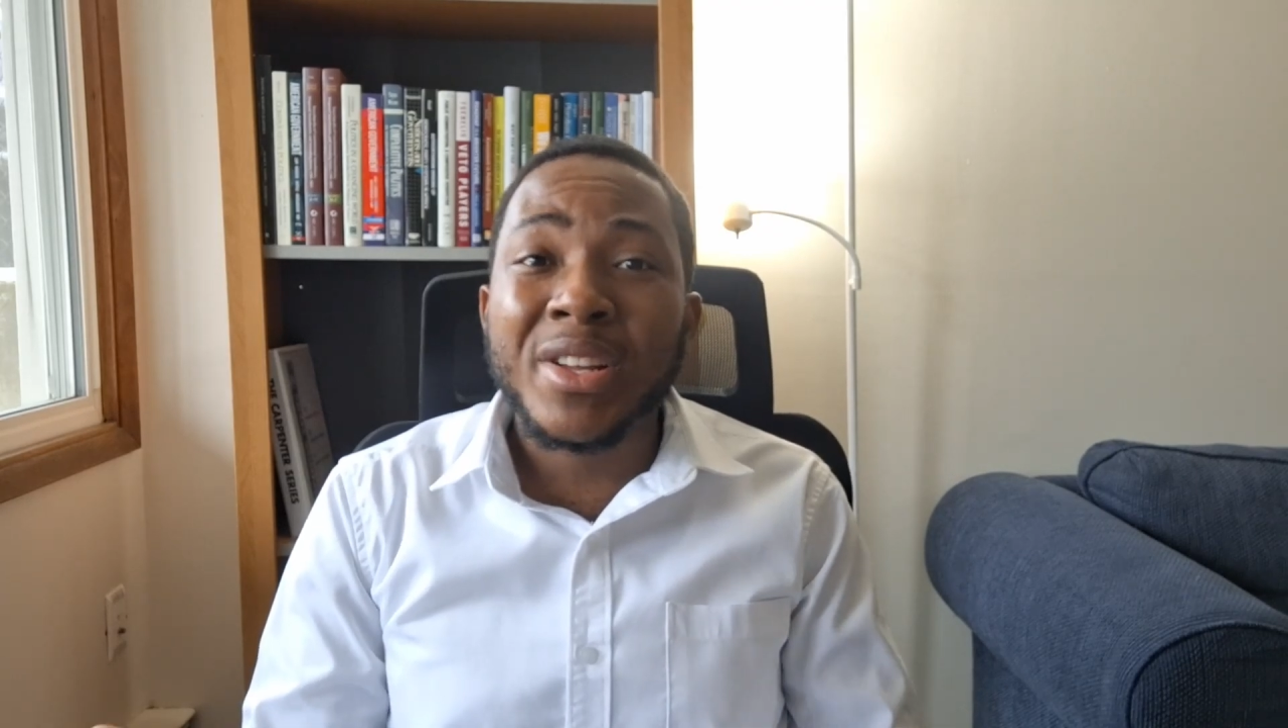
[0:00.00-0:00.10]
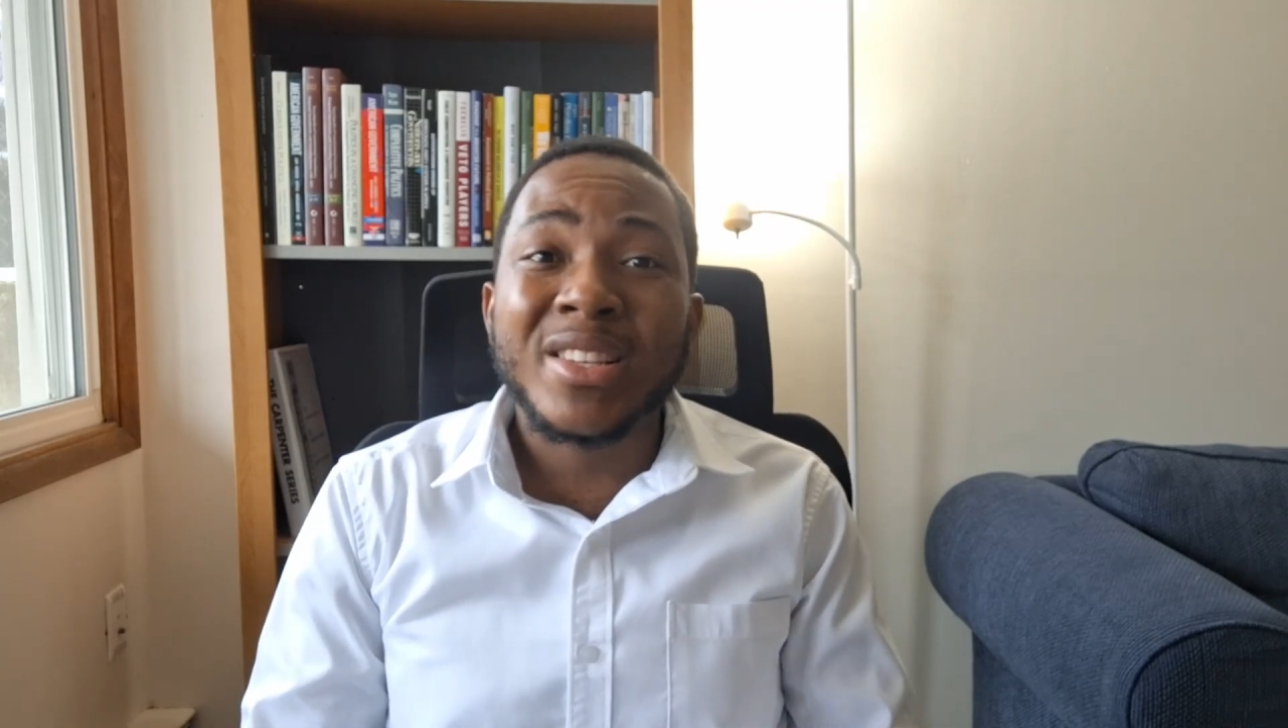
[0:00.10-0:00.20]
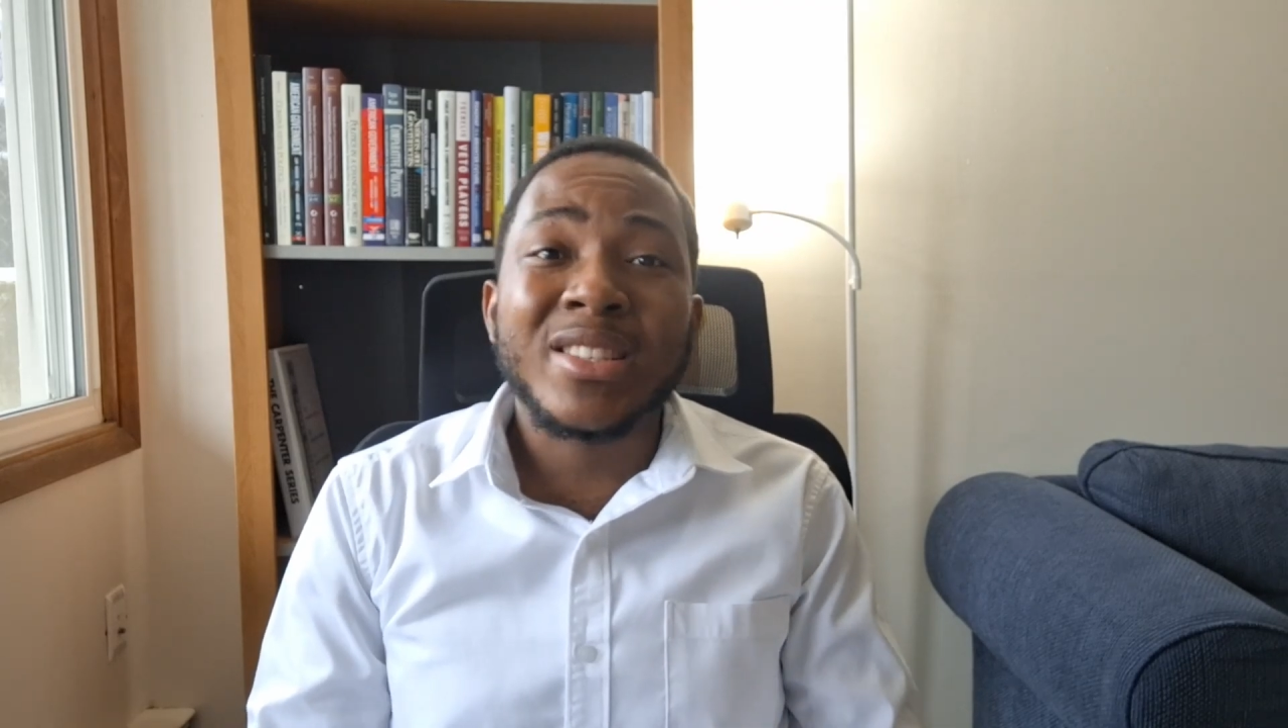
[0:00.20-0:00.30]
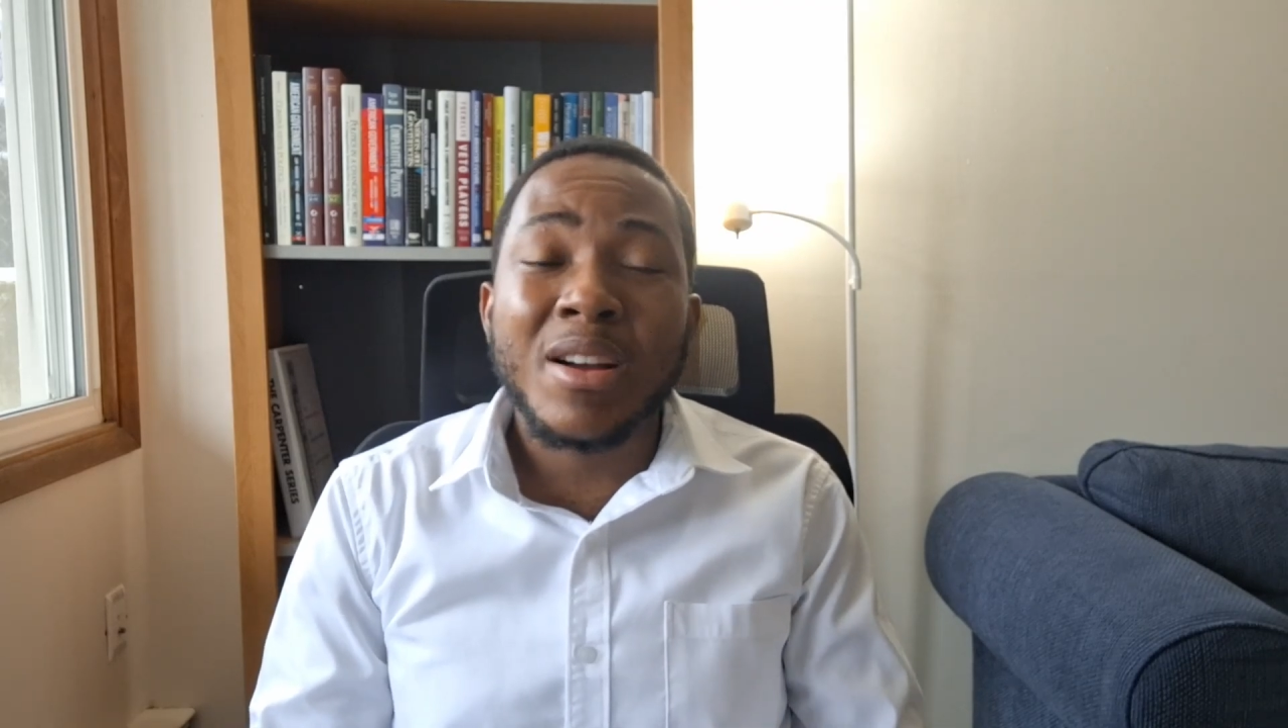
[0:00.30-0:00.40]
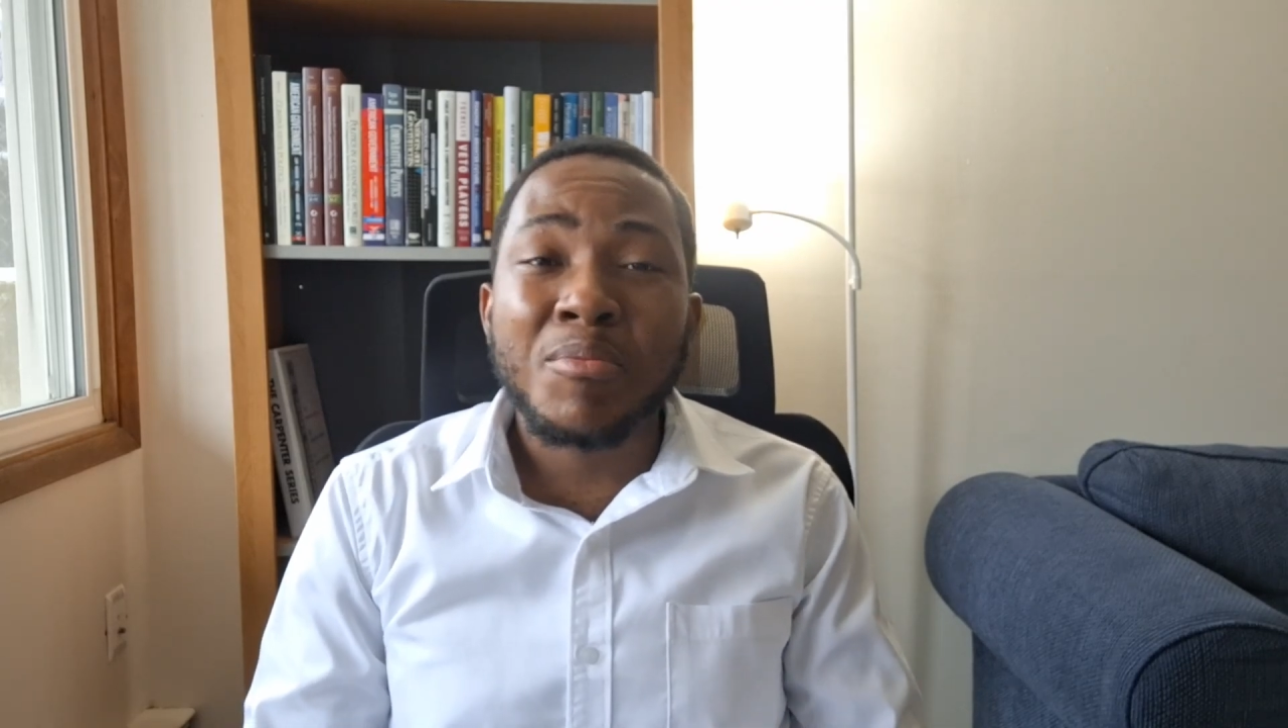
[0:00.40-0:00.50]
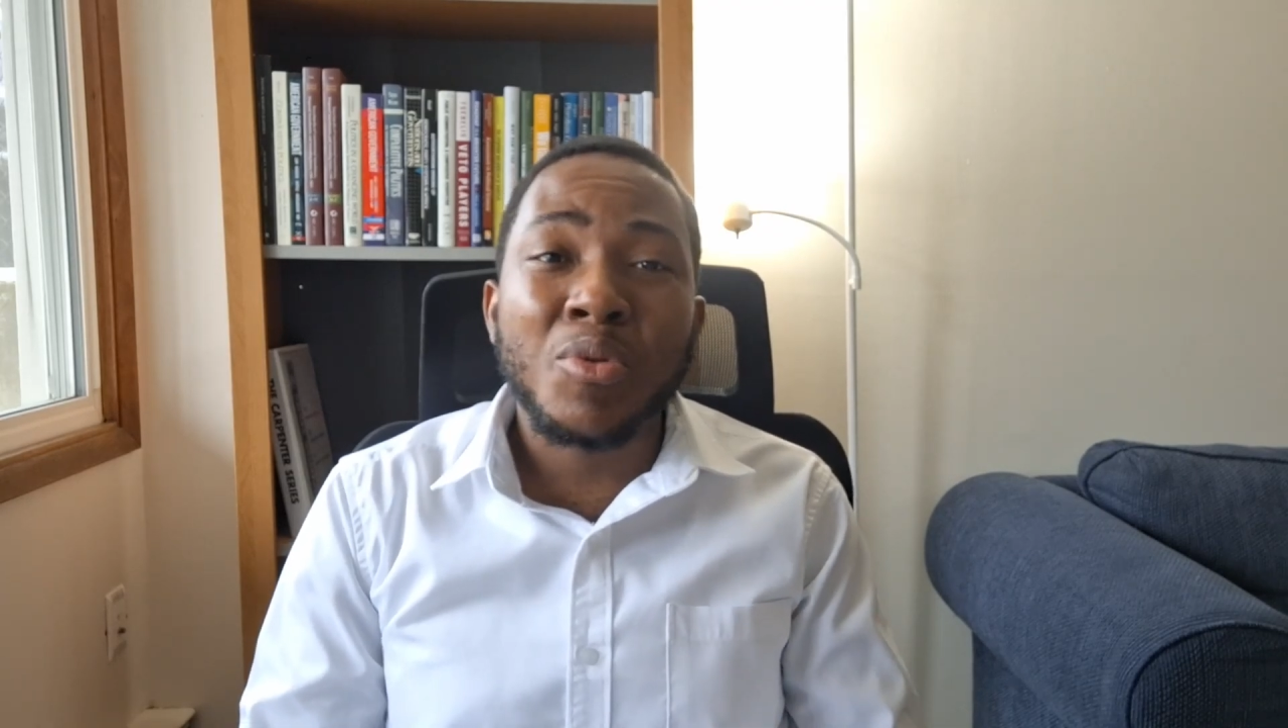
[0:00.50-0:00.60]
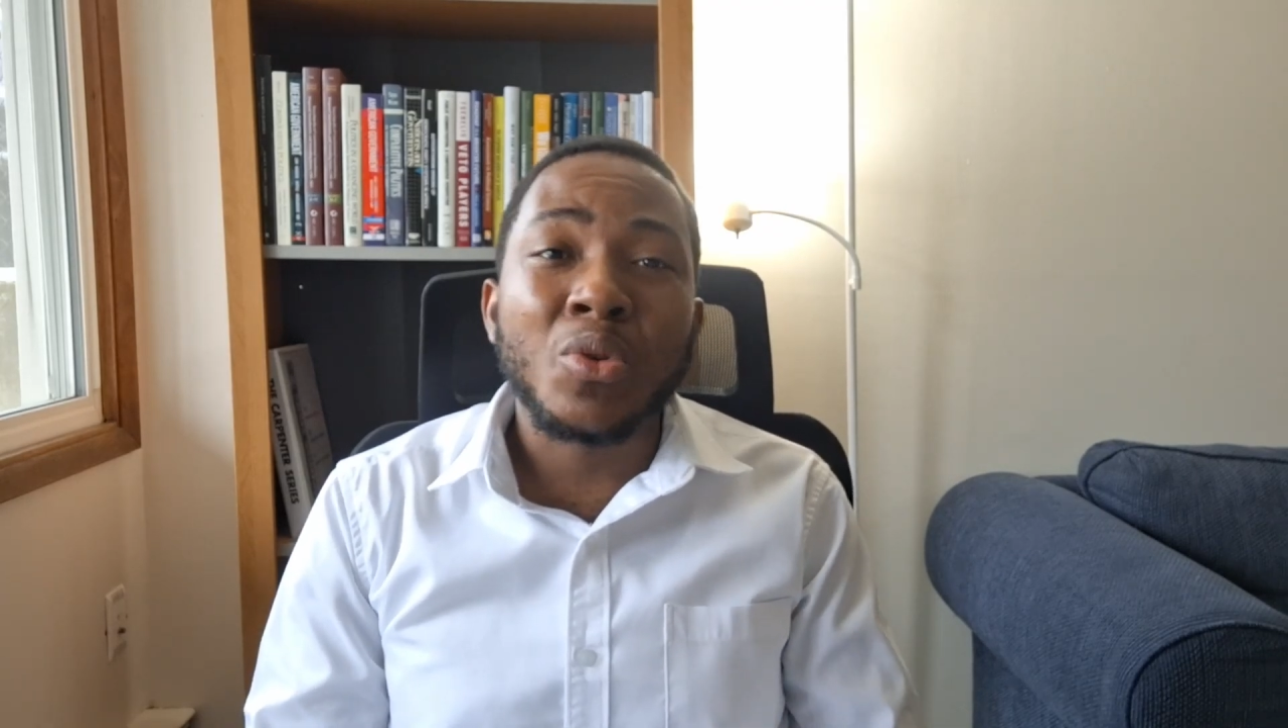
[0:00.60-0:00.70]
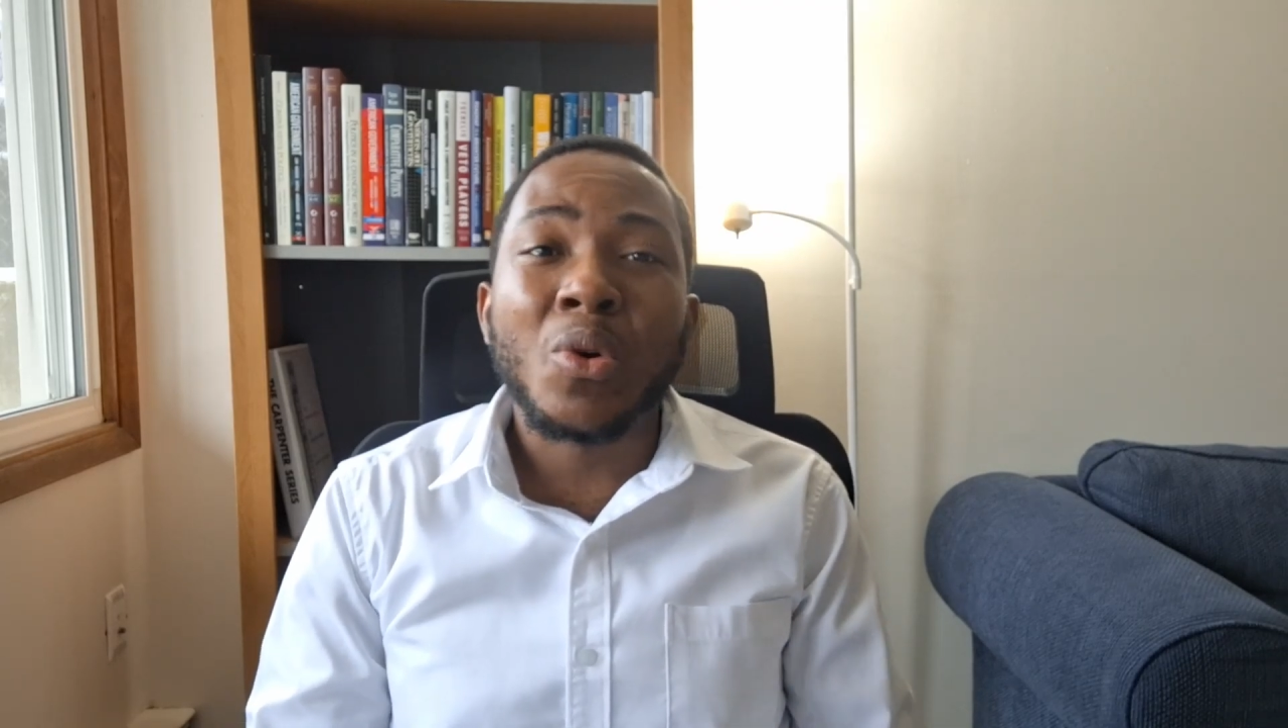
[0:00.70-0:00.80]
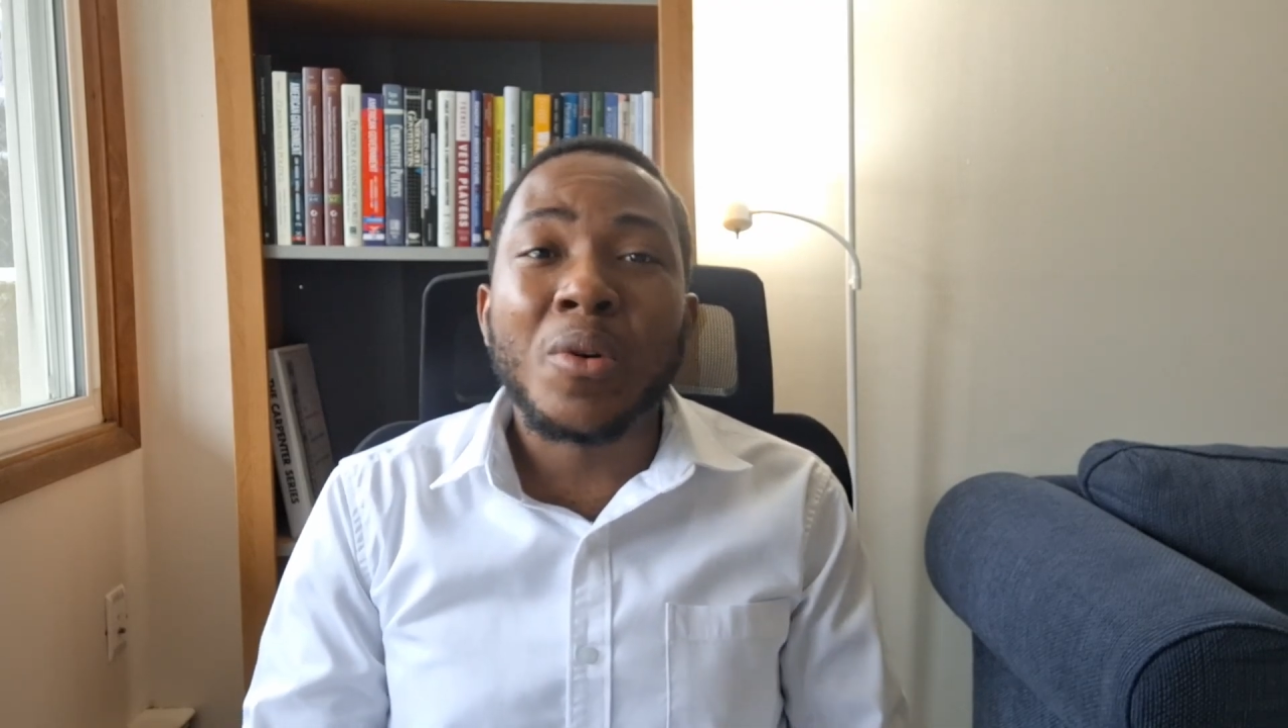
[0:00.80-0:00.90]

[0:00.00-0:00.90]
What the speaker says: example